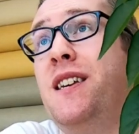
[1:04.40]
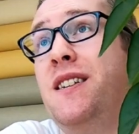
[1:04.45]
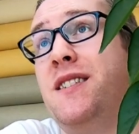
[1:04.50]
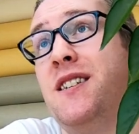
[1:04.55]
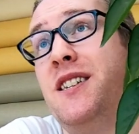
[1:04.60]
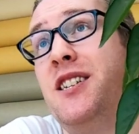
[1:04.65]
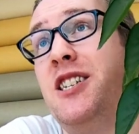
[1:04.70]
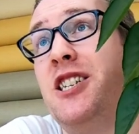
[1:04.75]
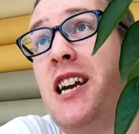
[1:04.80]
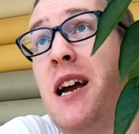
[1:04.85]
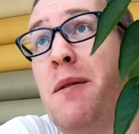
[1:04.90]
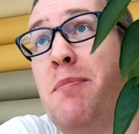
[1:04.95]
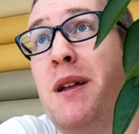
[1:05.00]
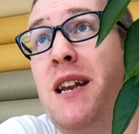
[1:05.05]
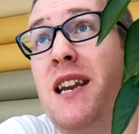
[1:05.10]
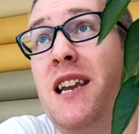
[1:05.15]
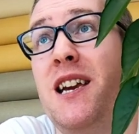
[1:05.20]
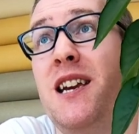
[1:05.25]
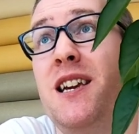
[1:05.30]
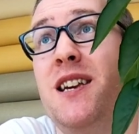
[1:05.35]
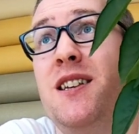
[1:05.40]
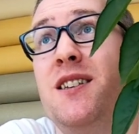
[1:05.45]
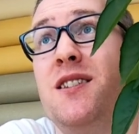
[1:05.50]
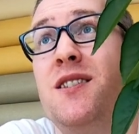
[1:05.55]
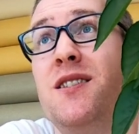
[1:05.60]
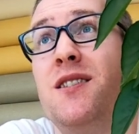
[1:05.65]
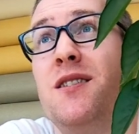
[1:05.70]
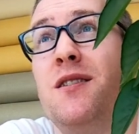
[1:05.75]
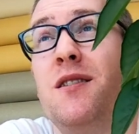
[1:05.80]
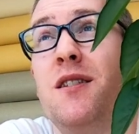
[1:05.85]
these are
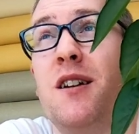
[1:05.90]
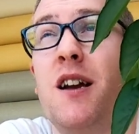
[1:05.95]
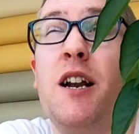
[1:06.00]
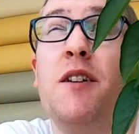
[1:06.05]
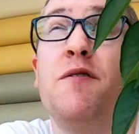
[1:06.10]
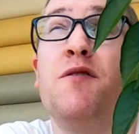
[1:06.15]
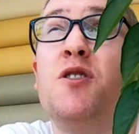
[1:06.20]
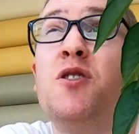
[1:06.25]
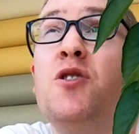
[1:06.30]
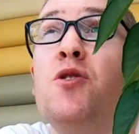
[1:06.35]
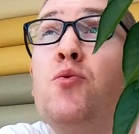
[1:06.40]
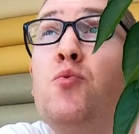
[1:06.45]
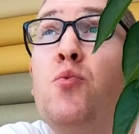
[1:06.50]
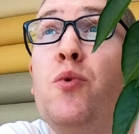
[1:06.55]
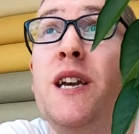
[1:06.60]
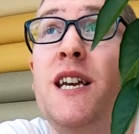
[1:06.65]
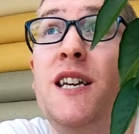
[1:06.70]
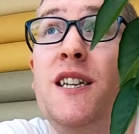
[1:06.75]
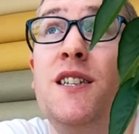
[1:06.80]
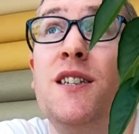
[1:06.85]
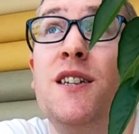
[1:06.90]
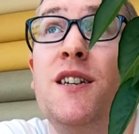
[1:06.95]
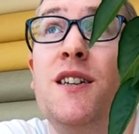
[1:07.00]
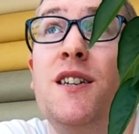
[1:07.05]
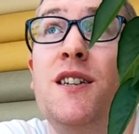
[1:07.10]
Japanese kind of sweet